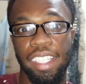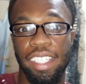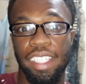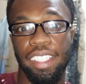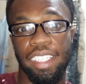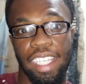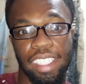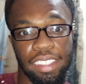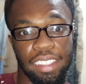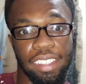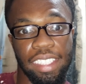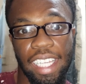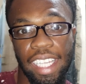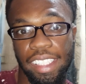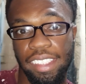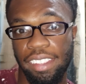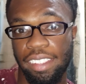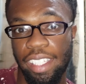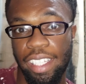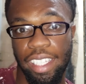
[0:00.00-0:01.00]
That's the
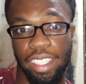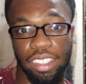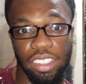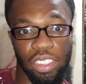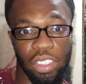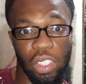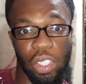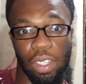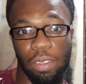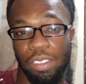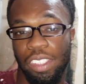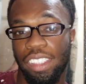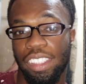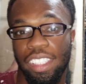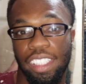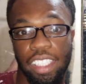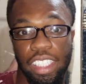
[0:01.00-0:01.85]
next thing. So I'm just gonna